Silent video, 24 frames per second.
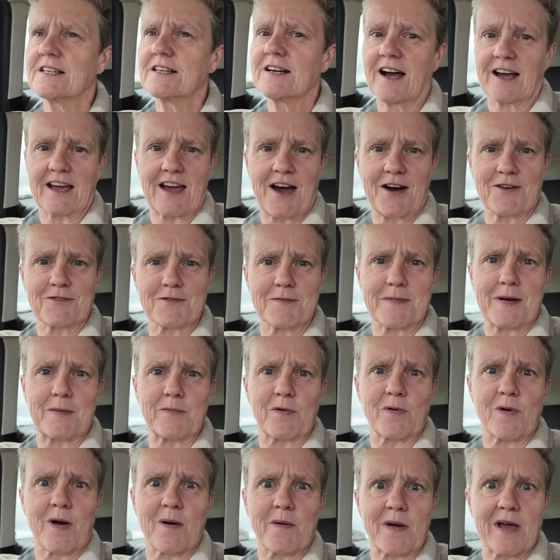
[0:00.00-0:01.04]
I can't remember
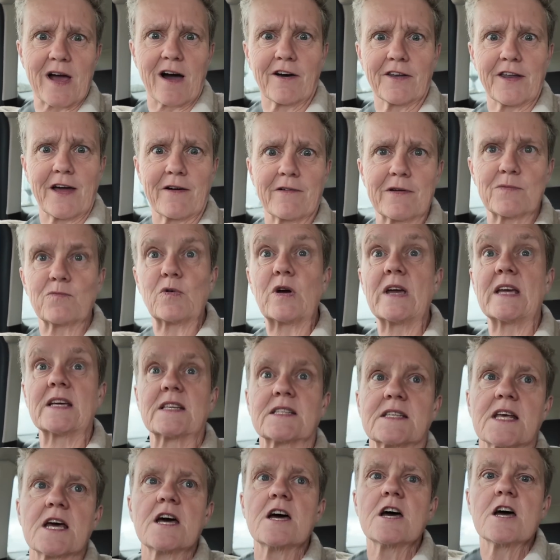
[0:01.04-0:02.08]
where we are now in
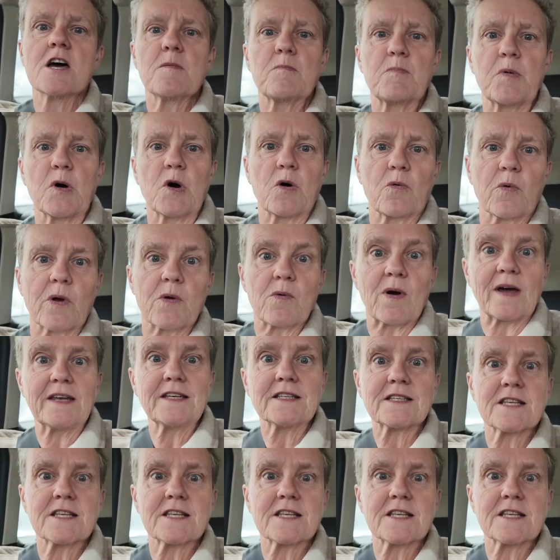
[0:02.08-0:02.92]
weeks. But we went